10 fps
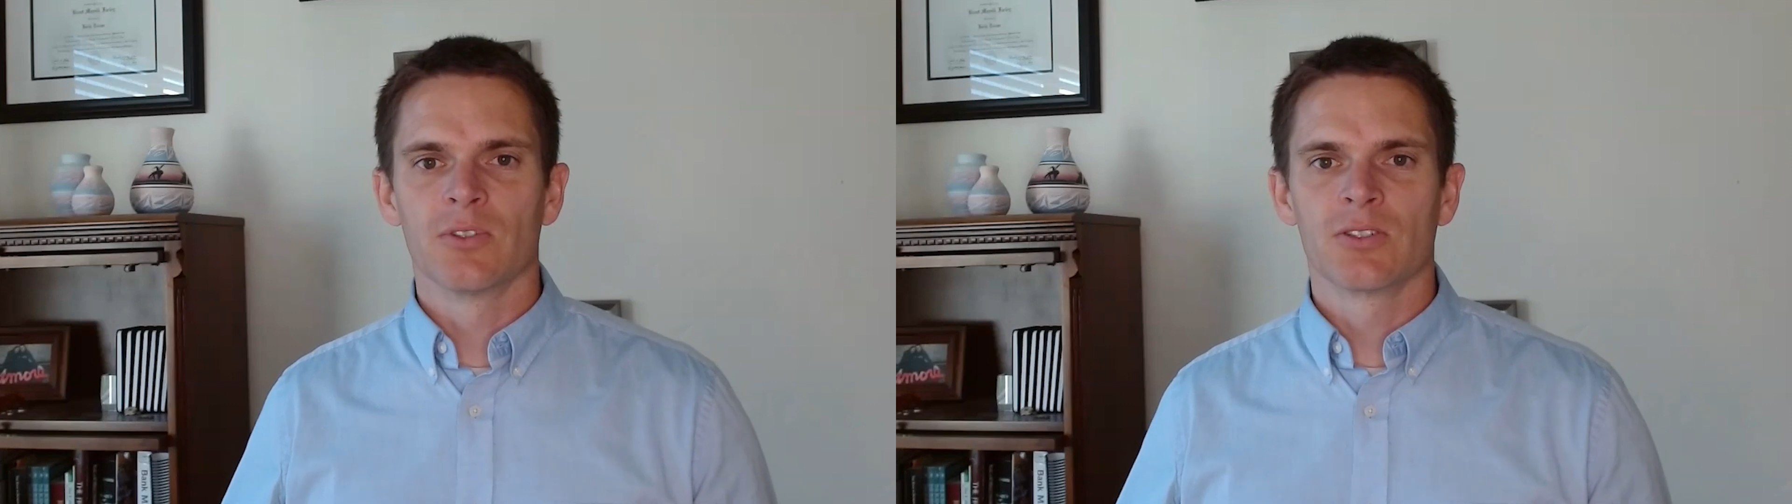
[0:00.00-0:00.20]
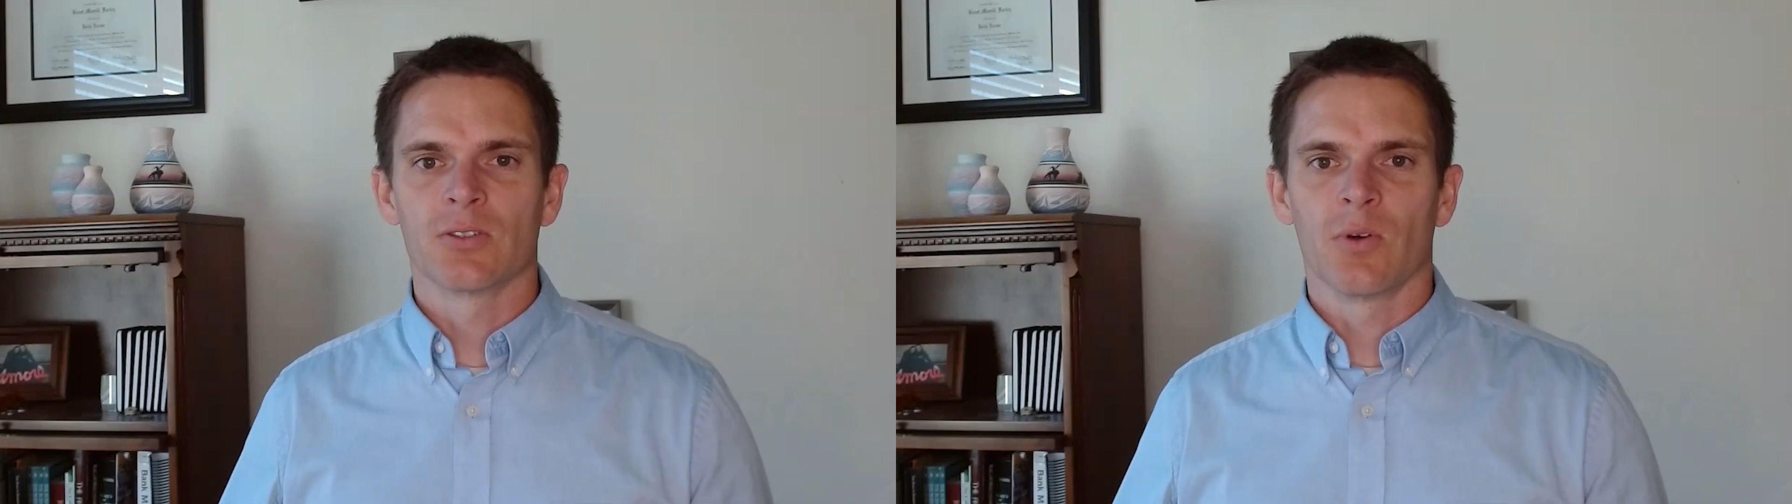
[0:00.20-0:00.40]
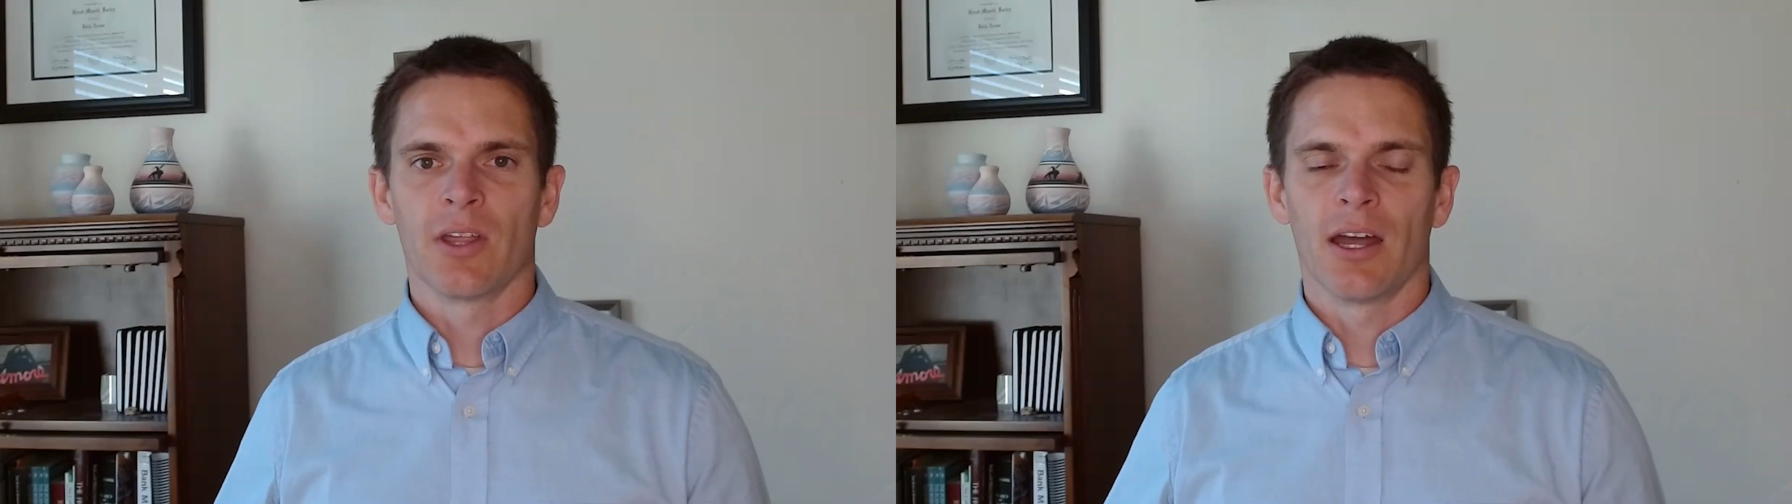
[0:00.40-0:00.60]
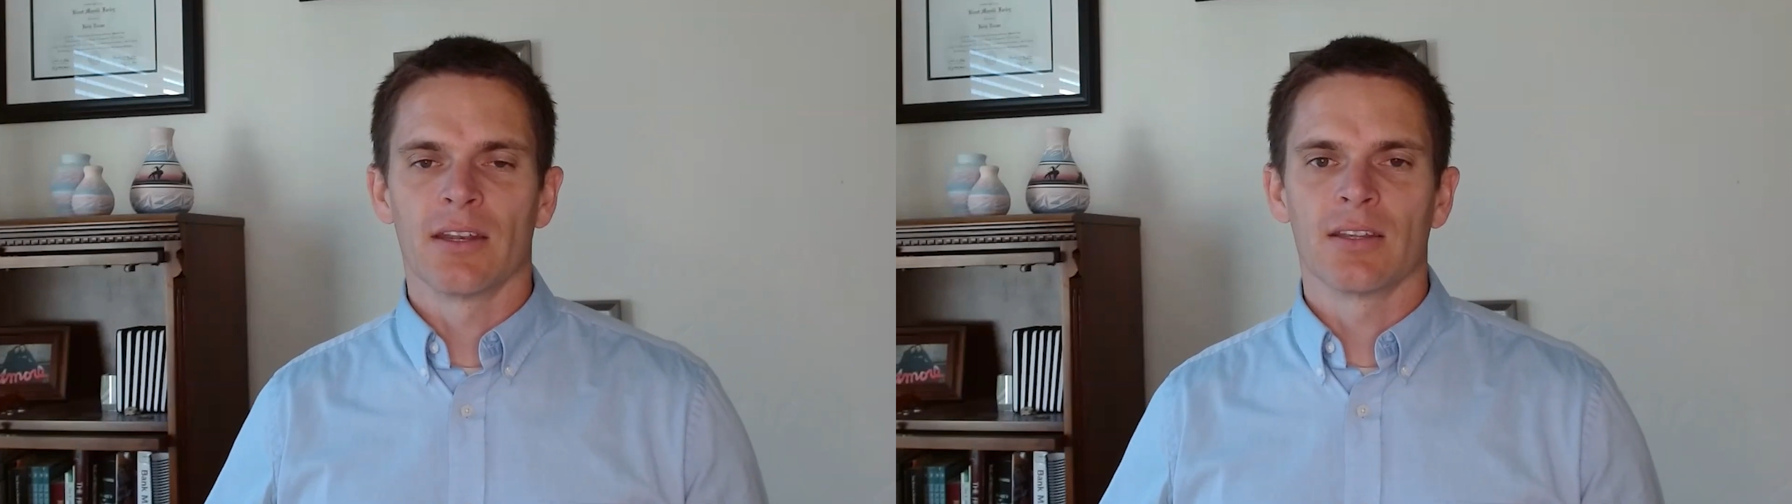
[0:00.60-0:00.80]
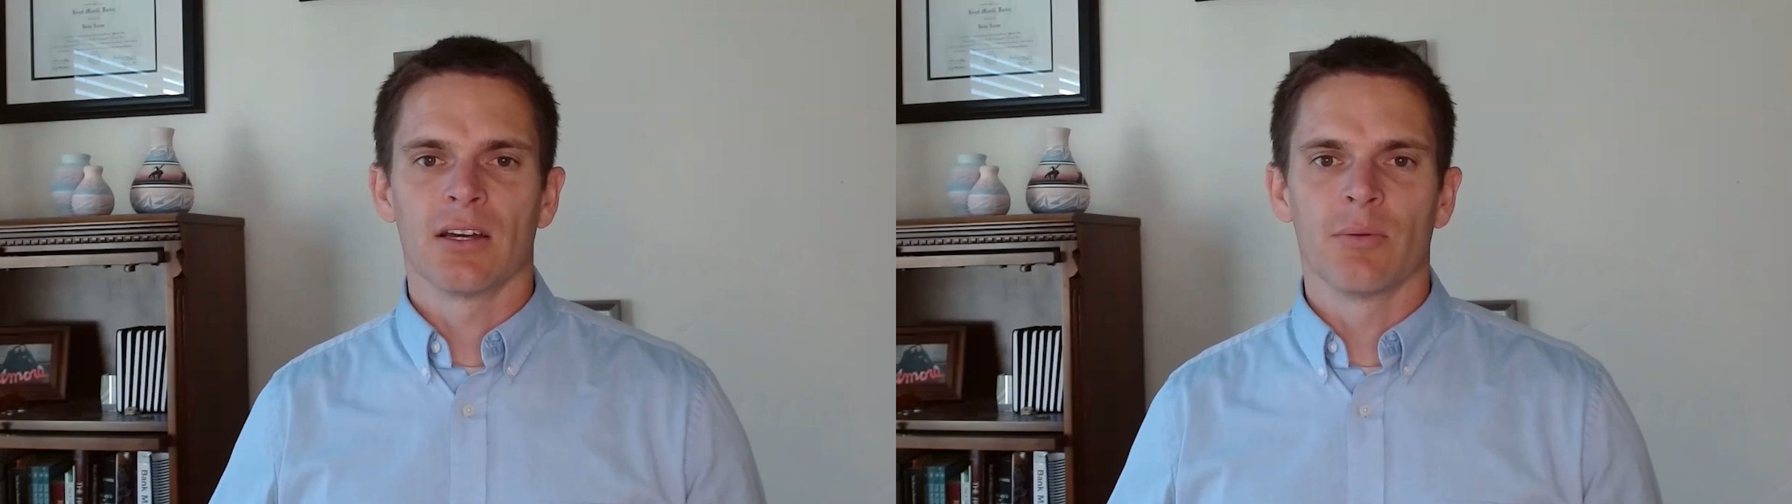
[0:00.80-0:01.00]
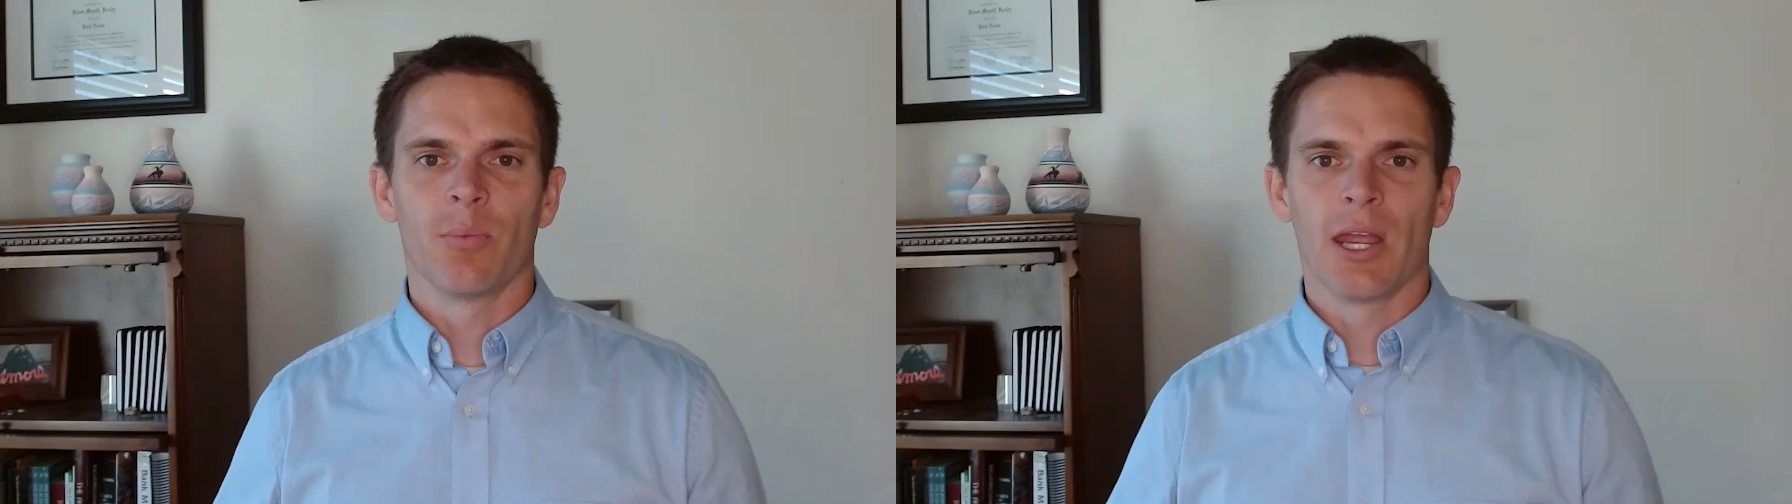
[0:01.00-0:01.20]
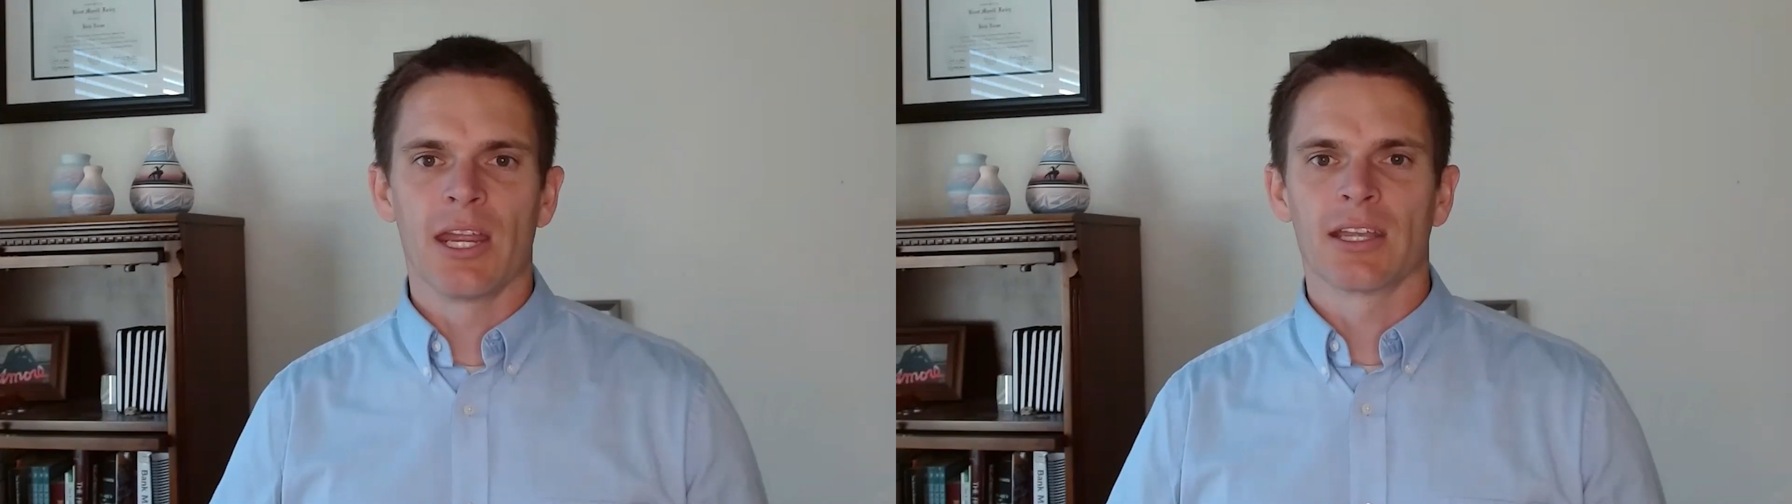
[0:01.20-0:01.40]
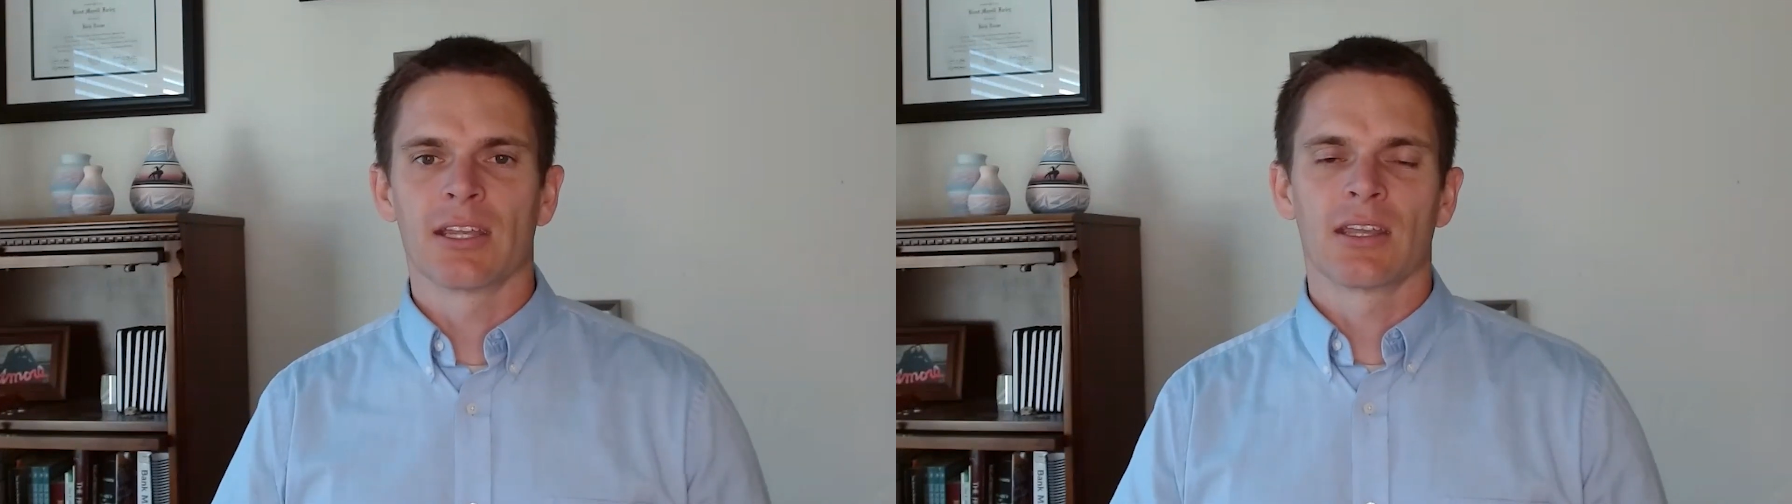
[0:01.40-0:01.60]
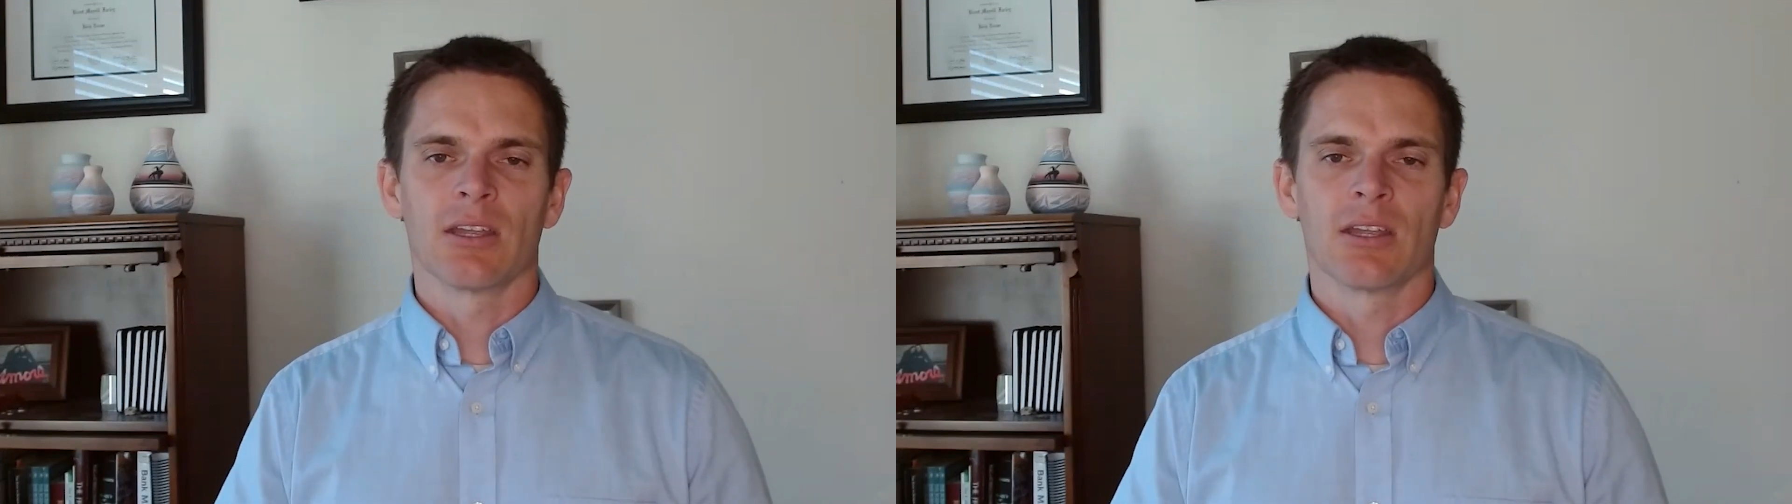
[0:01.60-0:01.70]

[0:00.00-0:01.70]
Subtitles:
so that a bank